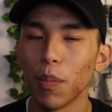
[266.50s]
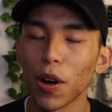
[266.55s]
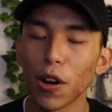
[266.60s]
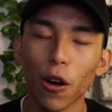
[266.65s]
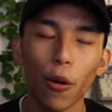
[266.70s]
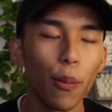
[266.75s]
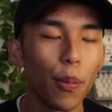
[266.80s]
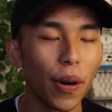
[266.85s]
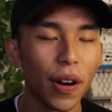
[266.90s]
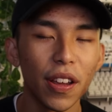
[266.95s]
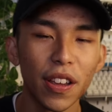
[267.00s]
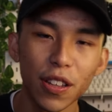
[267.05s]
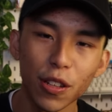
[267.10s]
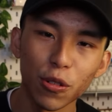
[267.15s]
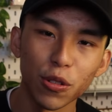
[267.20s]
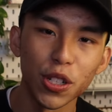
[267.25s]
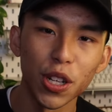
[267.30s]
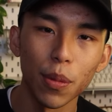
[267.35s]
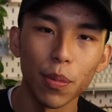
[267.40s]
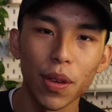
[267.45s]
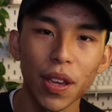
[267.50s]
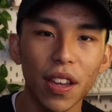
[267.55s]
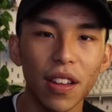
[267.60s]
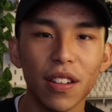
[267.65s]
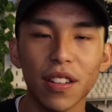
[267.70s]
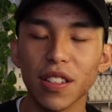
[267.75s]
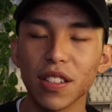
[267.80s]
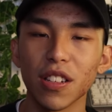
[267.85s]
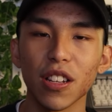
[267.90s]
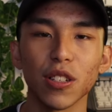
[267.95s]
But comparing it to
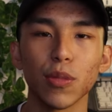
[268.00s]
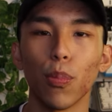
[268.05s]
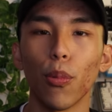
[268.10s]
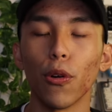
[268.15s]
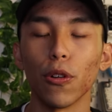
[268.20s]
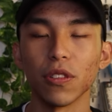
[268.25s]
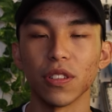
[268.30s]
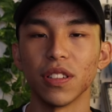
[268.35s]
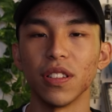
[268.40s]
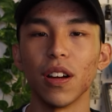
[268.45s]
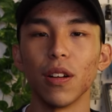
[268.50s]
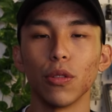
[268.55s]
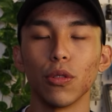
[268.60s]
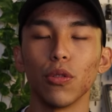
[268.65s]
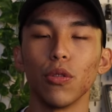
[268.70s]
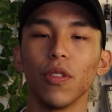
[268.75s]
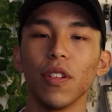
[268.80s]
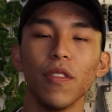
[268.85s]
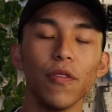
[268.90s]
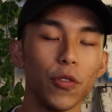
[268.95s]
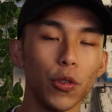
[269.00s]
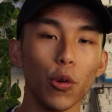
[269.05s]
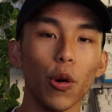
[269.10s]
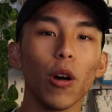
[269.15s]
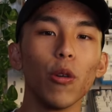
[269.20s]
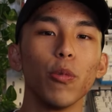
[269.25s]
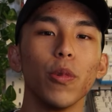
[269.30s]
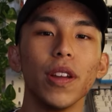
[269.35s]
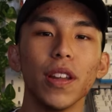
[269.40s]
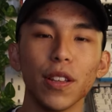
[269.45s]
GMK, this just boils down to if you
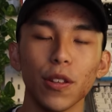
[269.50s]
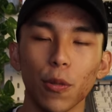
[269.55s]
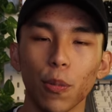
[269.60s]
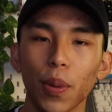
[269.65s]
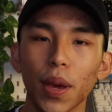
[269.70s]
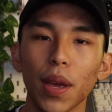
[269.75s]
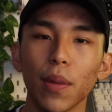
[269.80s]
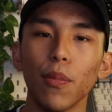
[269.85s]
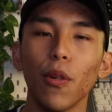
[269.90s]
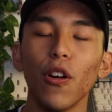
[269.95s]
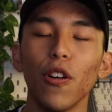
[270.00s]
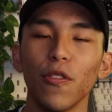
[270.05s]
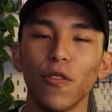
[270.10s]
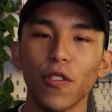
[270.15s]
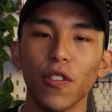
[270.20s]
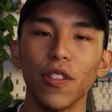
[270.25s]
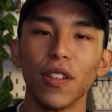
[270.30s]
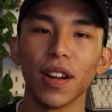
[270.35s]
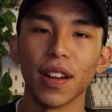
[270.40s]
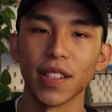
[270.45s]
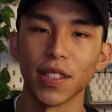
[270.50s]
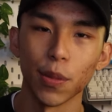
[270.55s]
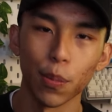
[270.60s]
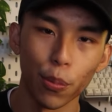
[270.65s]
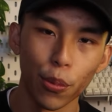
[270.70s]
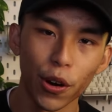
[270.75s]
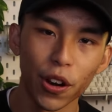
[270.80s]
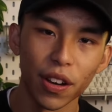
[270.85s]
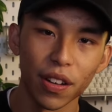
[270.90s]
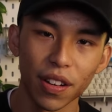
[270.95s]
are willing to pay more for a nicer
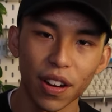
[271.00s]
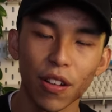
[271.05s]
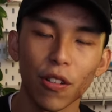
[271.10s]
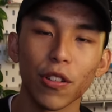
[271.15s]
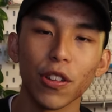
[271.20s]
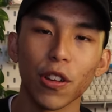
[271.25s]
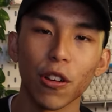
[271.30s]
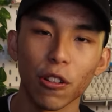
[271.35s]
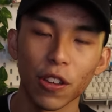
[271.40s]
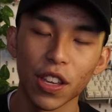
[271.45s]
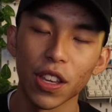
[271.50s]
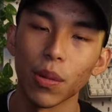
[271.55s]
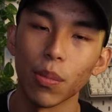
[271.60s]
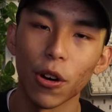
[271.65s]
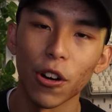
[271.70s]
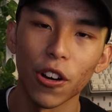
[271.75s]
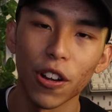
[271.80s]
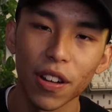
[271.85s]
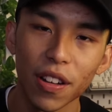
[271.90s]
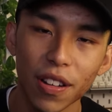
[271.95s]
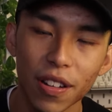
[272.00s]
print on your keyboard.